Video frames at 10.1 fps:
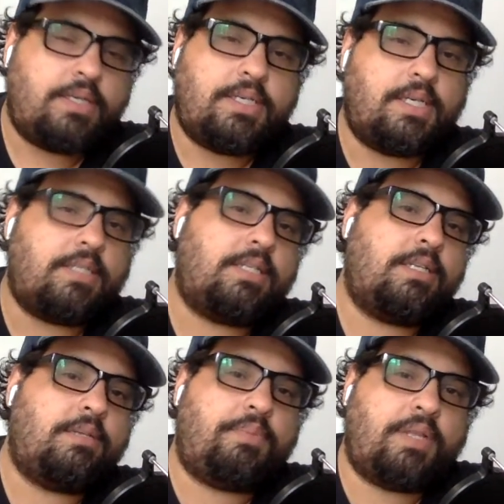Isn't
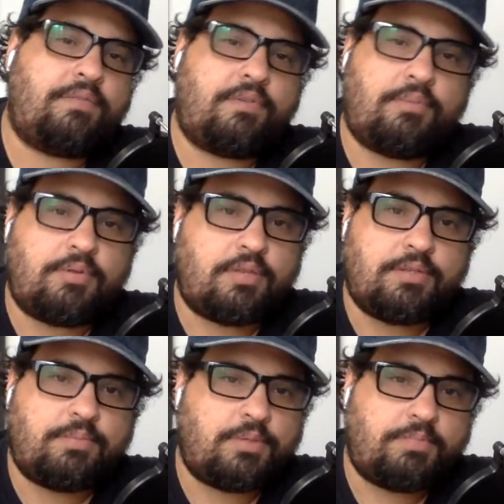it a Pity from All
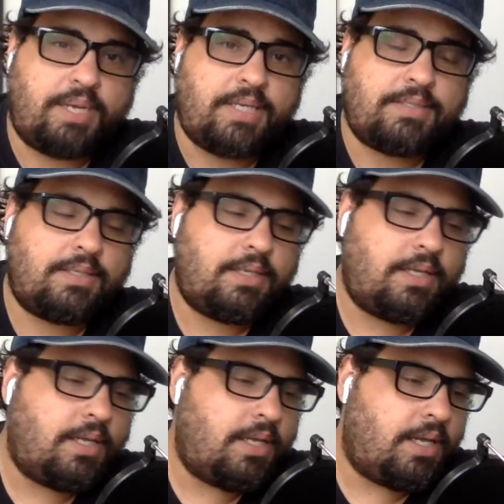Things Must Pass.
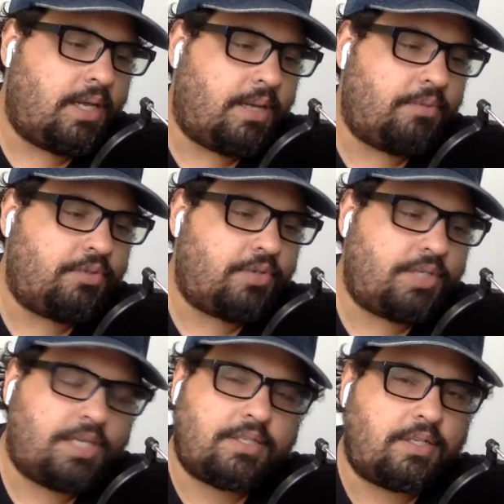But
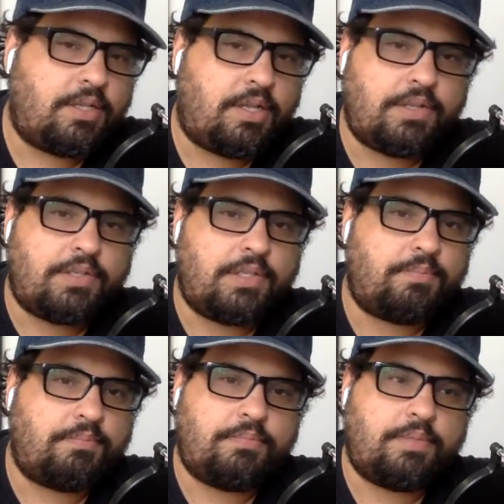George has a lot of
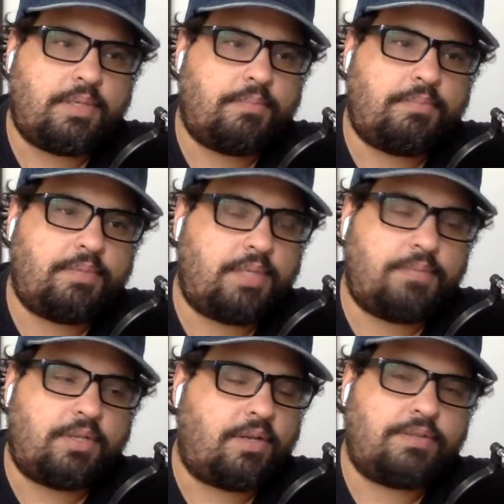
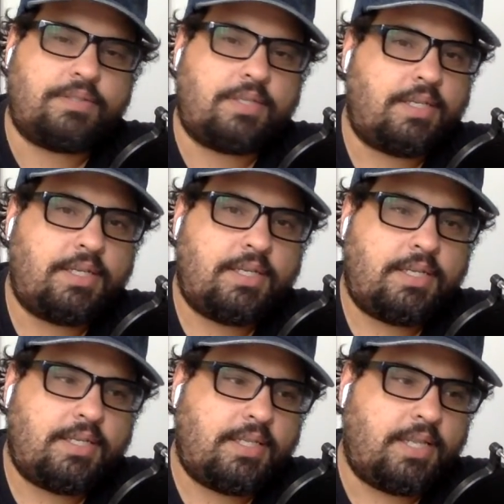deep songs
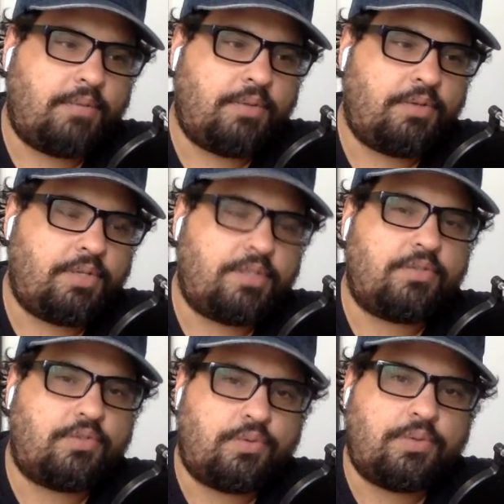that when you
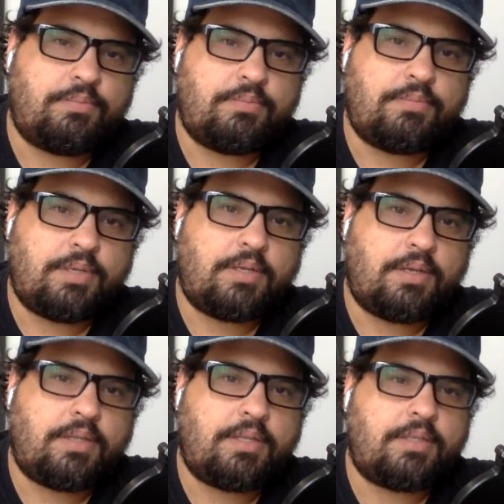listen to them,
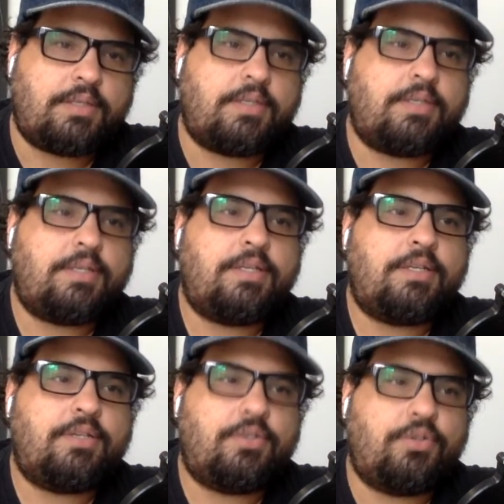I think
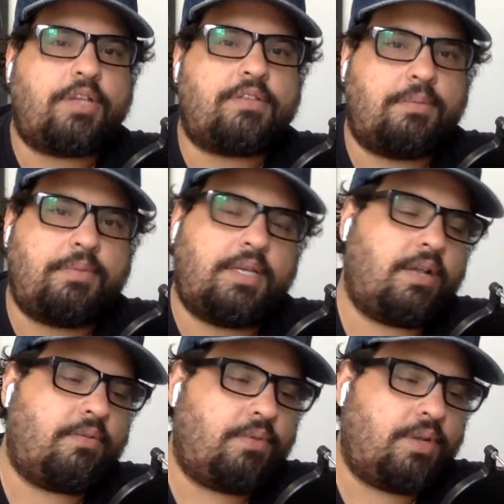you get something
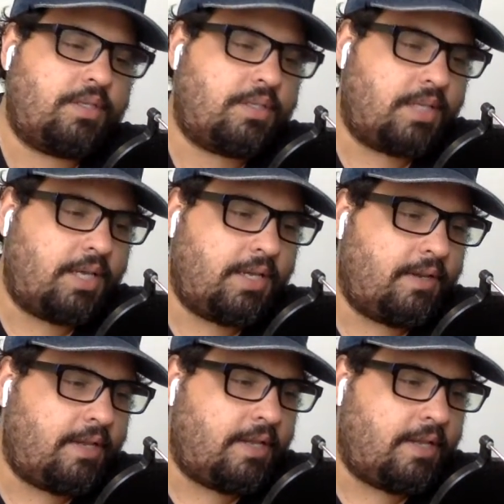out of what he's saying.